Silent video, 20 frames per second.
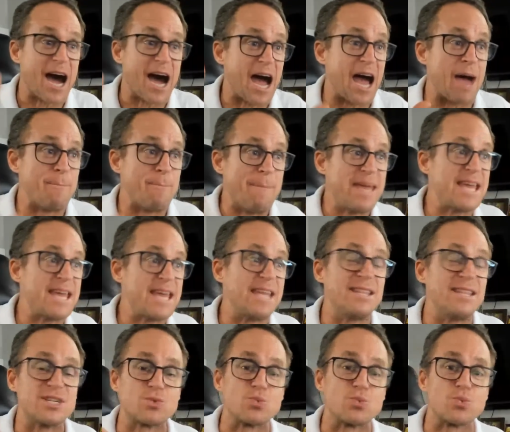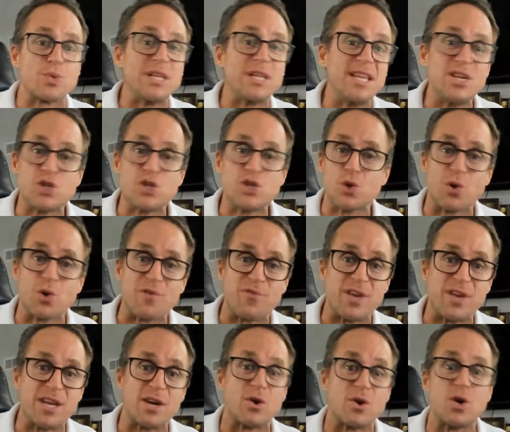I'm making this really short
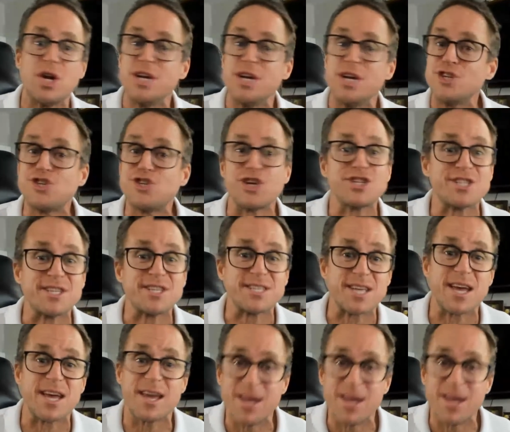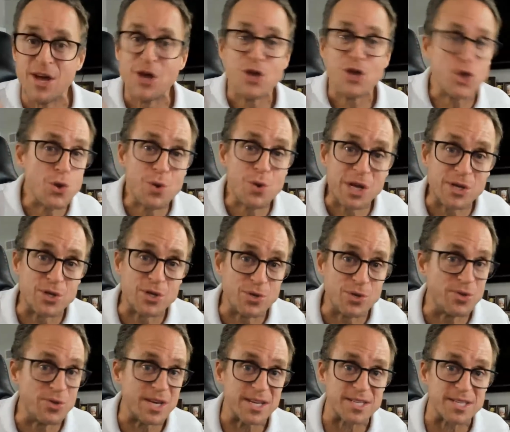video just to say, you can do
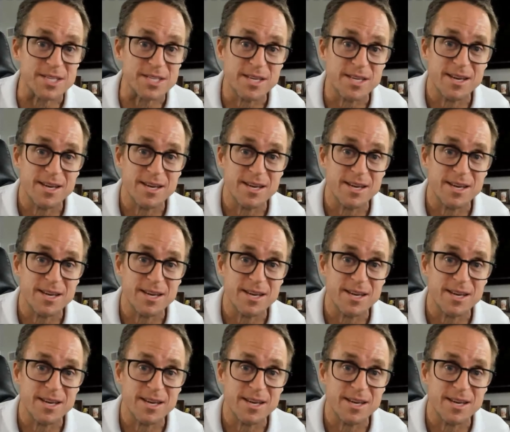this.